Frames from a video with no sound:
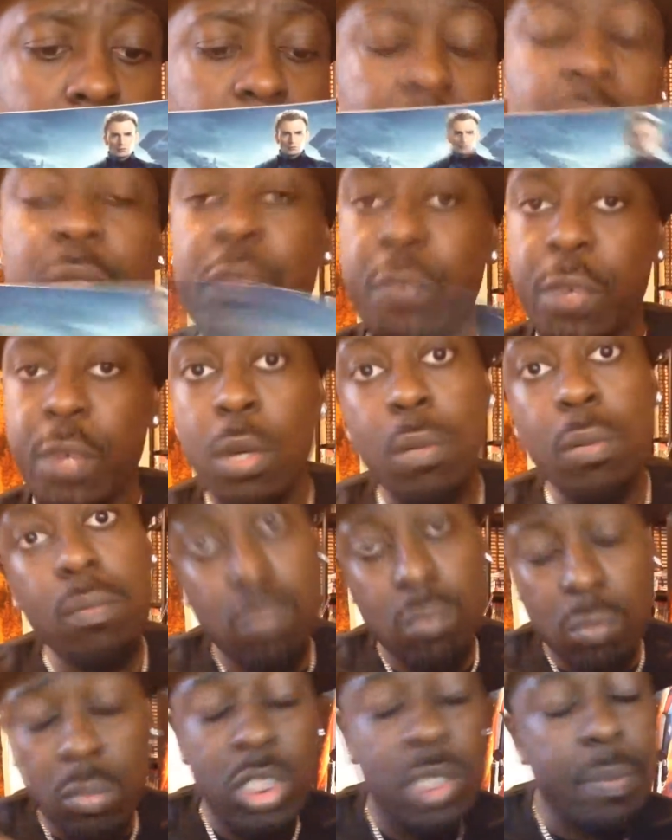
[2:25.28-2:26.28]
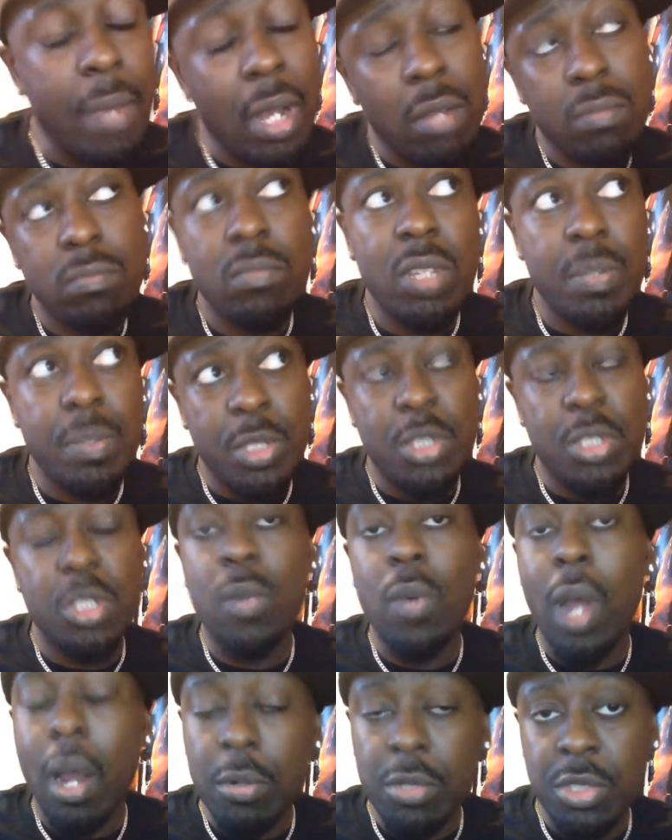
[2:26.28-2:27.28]
the film was about maybe
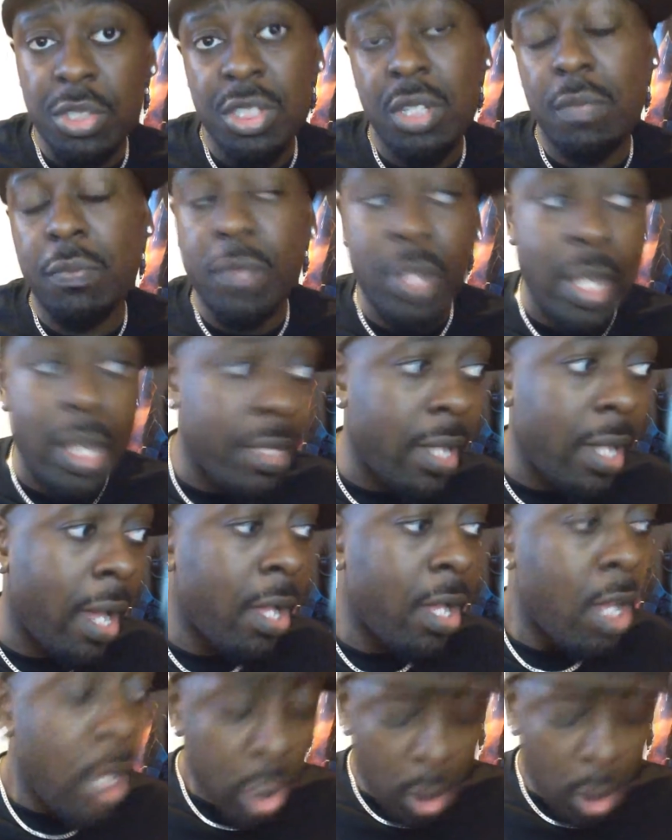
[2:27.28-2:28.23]
2 hours or something like that.